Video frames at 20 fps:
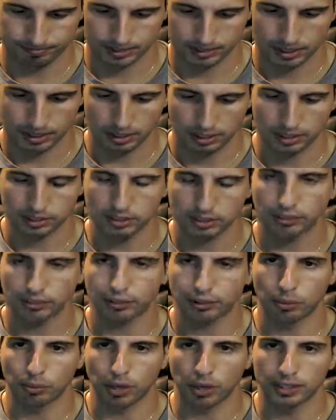Let's go
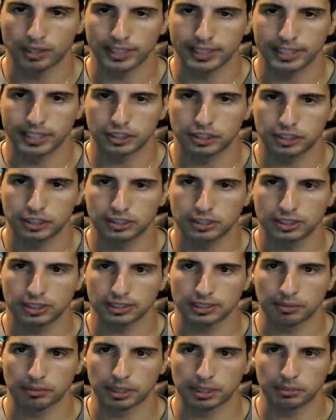for a round edge.
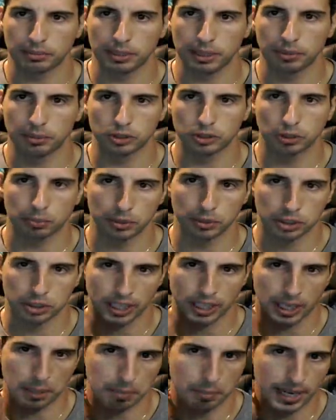So I'm going to be able to push
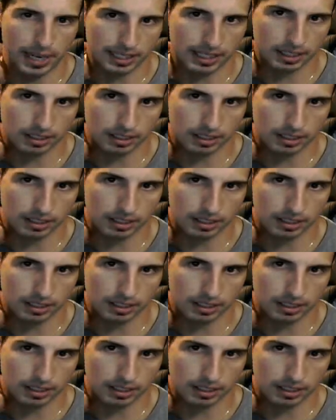eight back.